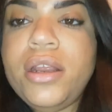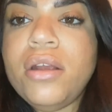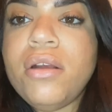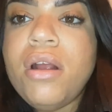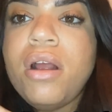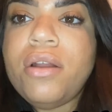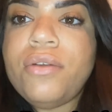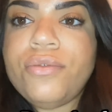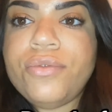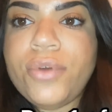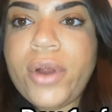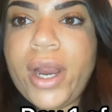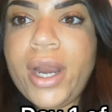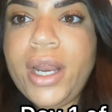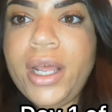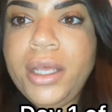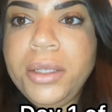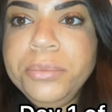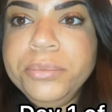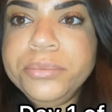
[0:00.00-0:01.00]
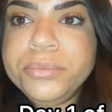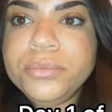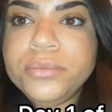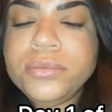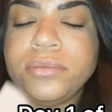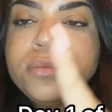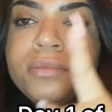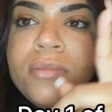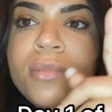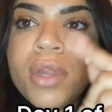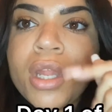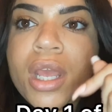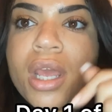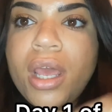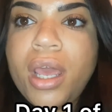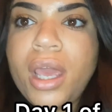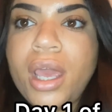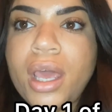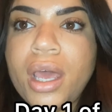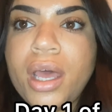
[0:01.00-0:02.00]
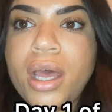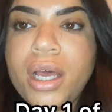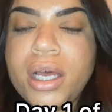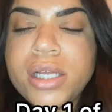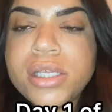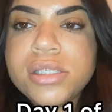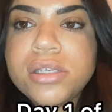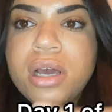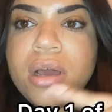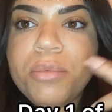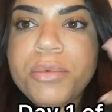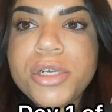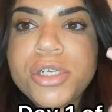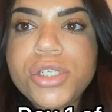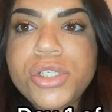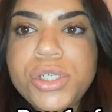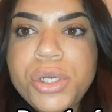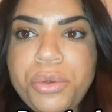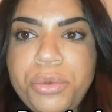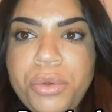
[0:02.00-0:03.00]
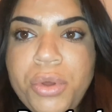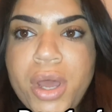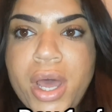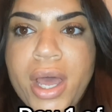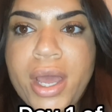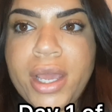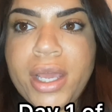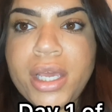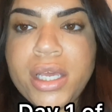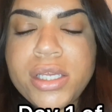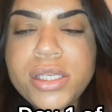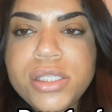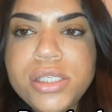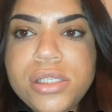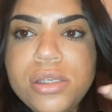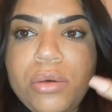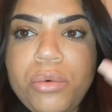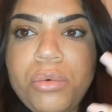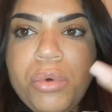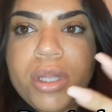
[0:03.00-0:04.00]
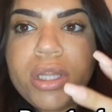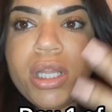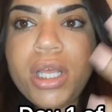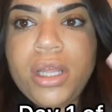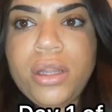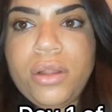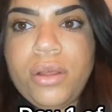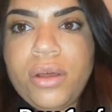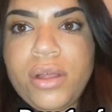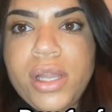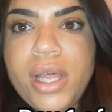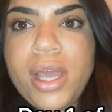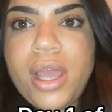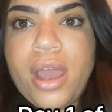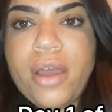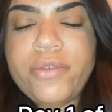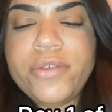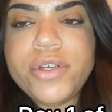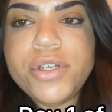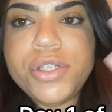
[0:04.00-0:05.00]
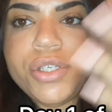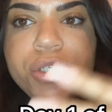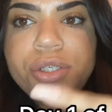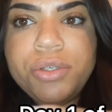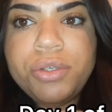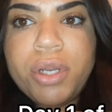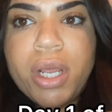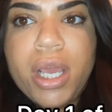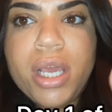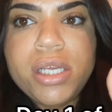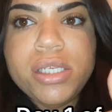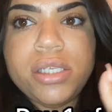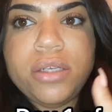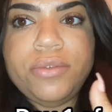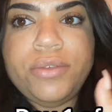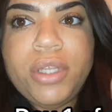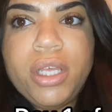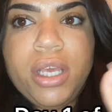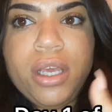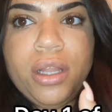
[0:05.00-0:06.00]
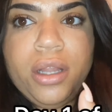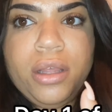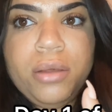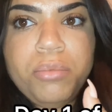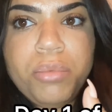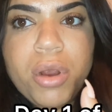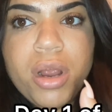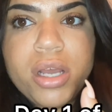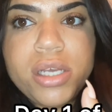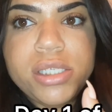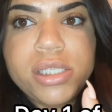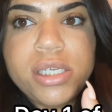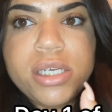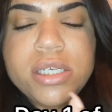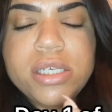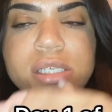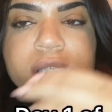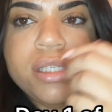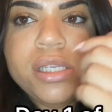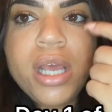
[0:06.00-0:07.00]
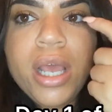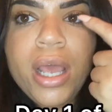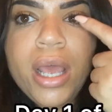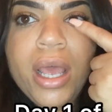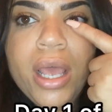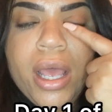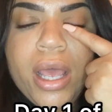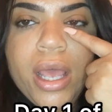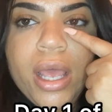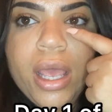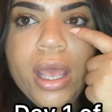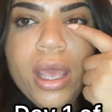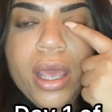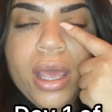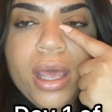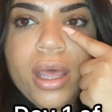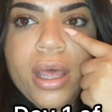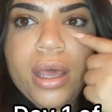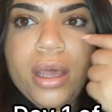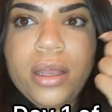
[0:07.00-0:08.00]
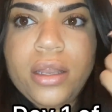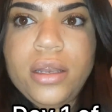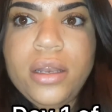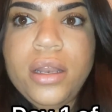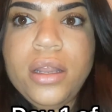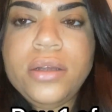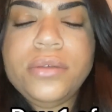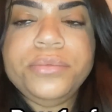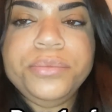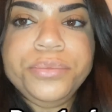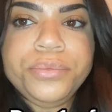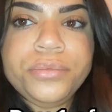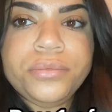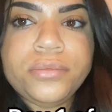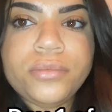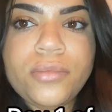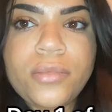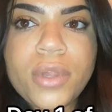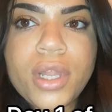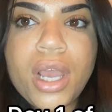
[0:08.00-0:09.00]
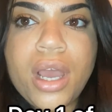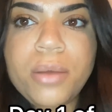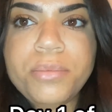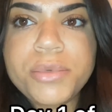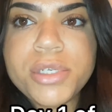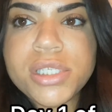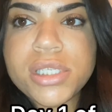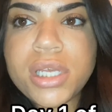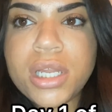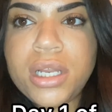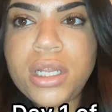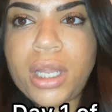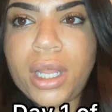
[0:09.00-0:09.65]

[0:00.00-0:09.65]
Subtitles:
on Friday, and I'm gonna show you guys what they look like after 2 days of the healing process. And I'm just gonna